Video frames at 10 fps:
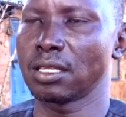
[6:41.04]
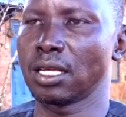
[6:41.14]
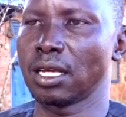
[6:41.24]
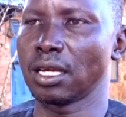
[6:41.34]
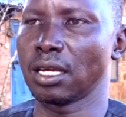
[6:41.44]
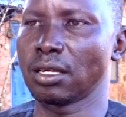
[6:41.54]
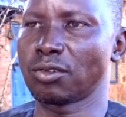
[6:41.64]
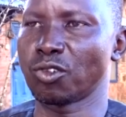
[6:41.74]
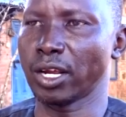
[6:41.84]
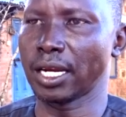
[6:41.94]
the
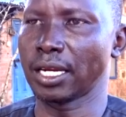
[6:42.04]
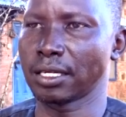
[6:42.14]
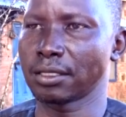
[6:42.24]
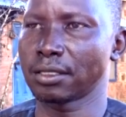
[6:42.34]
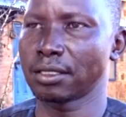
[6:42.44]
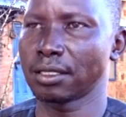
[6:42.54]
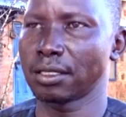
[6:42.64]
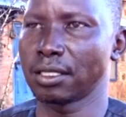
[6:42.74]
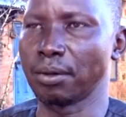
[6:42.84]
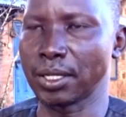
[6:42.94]
training,
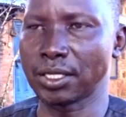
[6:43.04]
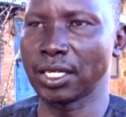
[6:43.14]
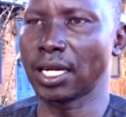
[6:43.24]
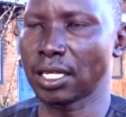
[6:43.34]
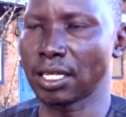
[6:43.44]
the material,